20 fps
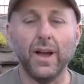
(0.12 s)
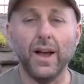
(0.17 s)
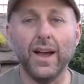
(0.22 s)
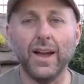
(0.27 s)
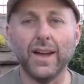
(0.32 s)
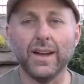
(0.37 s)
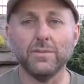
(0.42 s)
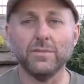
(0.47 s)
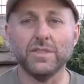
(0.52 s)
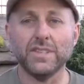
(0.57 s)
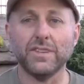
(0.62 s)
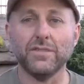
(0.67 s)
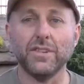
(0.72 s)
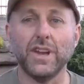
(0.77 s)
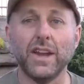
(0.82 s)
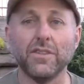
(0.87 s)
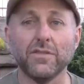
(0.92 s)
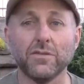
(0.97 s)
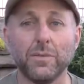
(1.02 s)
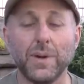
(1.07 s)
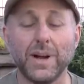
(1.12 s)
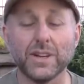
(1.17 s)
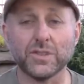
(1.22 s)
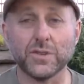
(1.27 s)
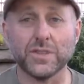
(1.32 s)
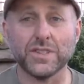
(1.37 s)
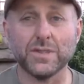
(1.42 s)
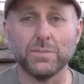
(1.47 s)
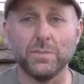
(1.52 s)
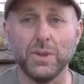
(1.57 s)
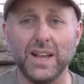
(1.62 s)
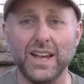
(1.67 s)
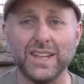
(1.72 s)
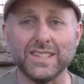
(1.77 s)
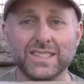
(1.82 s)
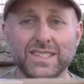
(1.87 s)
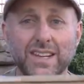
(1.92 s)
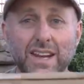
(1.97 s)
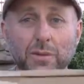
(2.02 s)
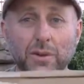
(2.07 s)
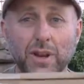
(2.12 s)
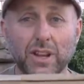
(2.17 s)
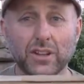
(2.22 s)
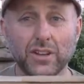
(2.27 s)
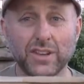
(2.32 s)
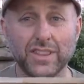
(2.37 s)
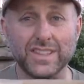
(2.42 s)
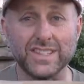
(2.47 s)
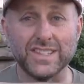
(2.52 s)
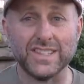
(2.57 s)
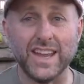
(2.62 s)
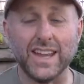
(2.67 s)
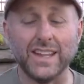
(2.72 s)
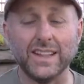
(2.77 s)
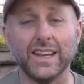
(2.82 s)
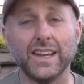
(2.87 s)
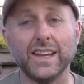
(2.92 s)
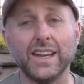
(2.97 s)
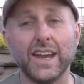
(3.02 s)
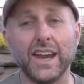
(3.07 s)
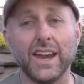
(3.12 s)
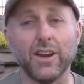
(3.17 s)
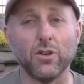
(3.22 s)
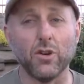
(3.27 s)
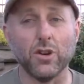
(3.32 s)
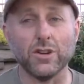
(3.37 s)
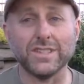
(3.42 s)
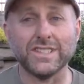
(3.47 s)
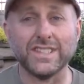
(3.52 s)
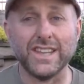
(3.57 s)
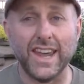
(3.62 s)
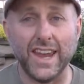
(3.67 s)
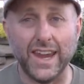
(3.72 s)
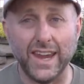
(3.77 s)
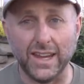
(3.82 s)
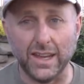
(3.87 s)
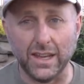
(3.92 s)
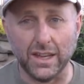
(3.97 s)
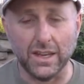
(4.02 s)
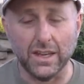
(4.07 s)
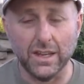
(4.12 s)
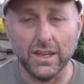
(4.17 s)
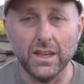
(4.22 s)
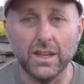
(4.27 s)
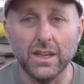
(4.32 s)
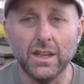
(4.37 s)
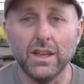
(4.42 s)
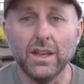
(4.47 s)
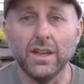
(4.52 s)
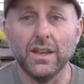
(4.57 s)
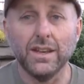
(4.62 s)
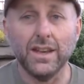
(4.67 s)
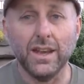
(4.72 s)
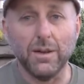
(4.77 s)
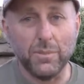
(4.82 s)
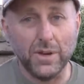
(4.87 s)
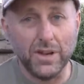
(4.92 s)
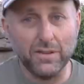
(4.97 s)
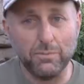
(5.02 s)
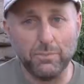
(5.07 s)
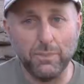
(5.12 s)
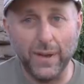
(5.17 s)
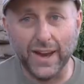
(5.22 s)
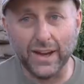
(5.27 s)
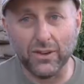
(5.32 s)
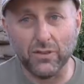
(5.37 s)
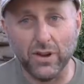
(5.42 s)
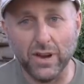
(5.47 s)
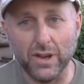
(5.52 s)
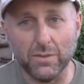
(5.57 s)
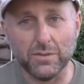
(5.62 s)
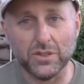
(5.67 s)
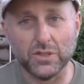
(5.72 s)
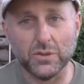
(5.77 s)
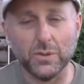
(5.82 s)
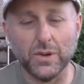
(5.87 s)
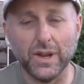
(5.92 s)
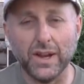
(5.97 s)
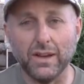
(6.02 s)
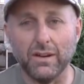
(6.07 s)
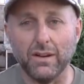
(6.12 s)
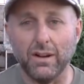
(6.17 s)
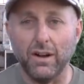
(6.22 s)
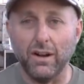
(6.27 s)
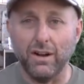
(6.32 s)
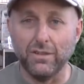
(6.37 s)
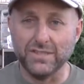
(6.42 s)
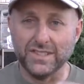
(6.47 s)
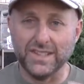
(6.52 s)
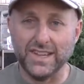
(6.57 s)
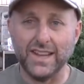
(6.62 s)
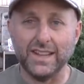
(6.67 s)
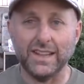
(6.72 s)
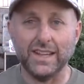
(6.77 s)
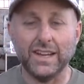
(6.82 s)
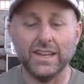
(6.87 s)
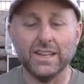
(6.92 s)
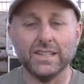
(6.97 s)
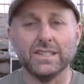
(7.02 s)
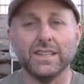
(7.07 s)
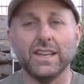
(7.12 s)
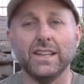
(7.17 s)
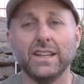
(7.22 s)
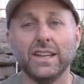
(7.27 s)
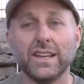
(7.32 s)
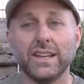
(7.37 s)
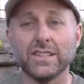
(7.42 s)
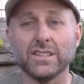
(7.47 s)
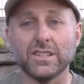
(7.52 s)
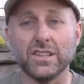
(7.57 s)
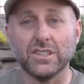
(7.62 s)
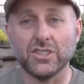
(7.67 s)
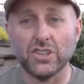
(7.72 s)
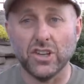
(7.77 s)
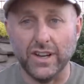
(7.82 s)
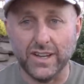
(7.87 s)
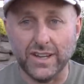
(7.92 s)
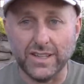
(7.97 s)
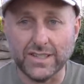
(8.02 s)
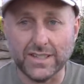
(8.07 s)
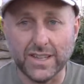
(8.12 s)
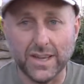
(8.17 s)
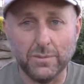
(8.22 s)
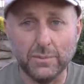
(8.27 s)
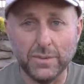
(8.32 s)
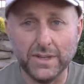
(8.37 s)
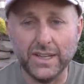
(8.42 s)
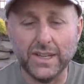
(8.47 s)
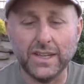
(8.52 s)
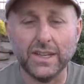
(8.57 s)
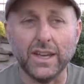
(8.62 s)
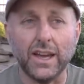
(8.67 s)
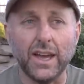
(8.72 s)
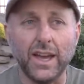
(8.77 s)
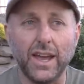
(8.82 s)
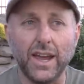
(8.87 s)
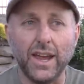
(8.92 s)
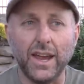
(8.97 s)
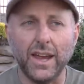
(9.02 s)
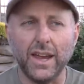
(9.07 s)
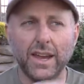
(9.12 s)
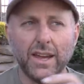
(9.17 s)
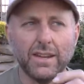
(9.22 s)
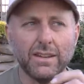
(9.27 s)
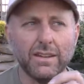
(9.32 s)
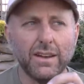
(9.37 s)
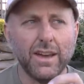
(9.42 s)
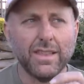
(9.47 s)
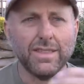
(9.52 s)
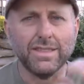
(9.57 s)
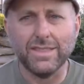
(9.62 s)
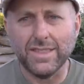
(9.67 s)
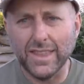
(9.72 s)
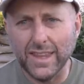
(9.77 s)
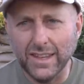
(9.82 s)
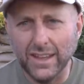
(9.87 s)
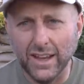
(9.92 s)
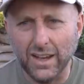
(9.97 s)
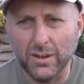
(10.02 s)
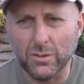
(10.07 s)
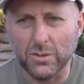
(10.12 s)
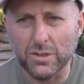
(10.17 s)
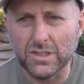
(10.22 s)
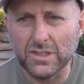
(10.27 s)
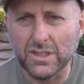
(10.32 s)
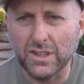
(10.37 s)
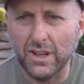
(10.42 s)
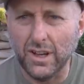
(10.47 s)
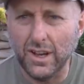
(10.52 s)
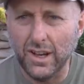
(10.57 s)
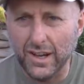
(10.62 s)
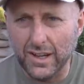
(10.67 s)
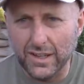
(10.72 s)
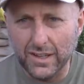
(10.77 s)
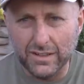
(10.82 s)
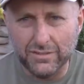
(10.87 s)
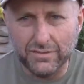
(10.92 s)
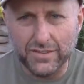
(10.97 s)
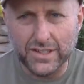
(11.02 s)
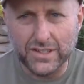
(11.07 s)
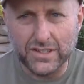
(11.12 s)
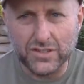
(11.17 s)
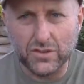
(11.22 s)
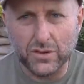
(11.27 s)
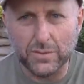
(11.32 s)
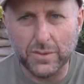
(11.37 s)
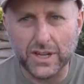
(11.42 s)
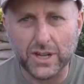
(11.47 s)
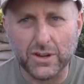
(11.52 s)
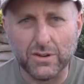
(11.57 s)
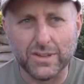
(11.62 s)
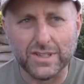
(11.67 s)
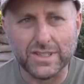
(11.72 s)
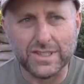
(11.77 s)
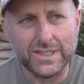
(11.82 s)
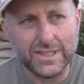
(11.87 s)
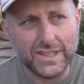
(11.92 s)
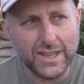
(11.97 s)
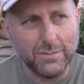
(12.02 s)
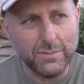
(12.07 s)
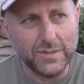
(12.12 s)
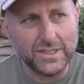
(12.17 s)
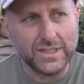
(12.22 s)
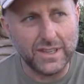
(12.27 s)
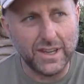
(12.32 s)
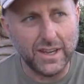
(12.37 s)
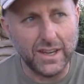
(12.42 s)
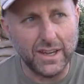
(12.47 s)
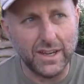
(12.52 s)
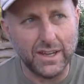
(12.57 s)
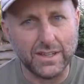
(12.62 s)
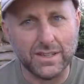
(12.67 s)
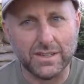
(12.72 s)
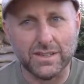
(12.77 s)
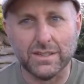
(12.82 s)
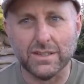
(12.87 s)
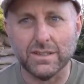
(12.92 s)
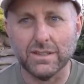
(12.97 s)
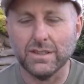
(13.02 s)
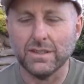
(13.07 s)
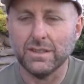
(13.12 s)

Hi, I'm Stephen Ham from Archery Supplies and today we're going to look at the Leader Hero 10. Now a bit of background between of Sanlida. Leader is a Chinese company and I think I was kind of the distributor at some stage